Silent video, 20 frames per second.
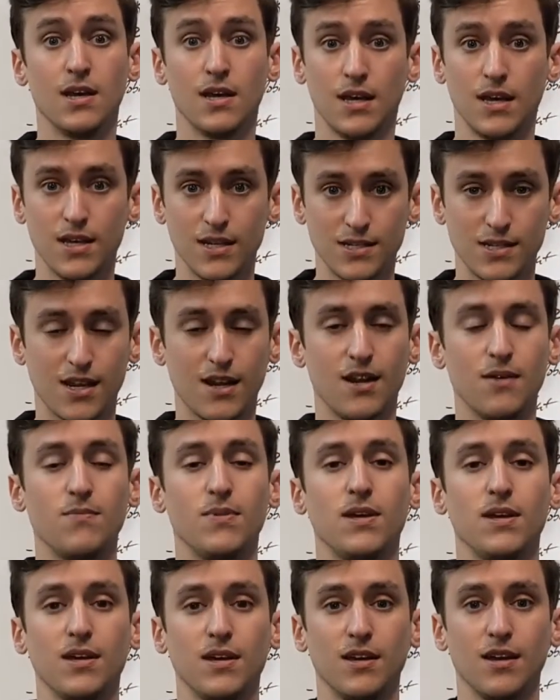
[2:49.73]
is going to
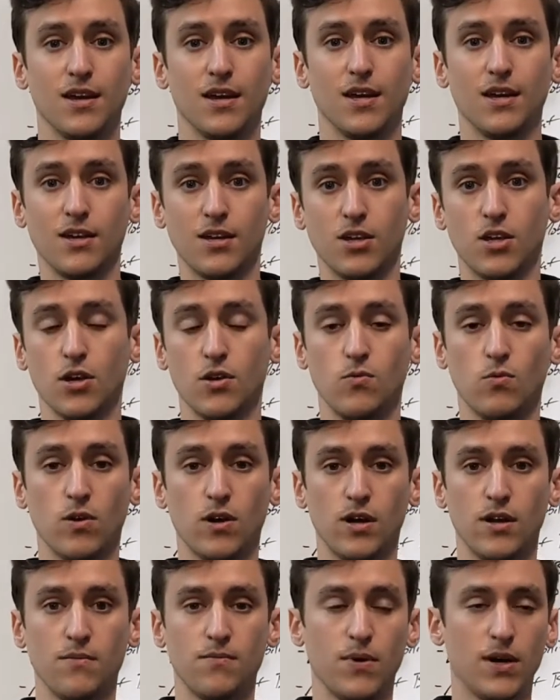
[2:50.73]
be a good
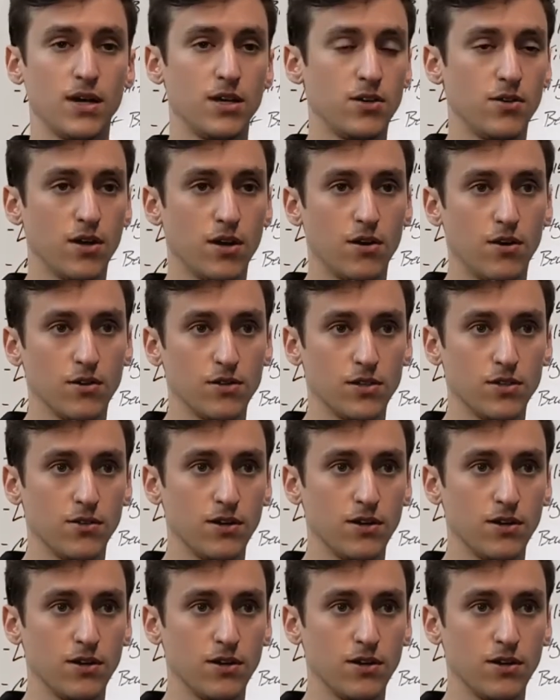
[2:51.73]
one, but you can also,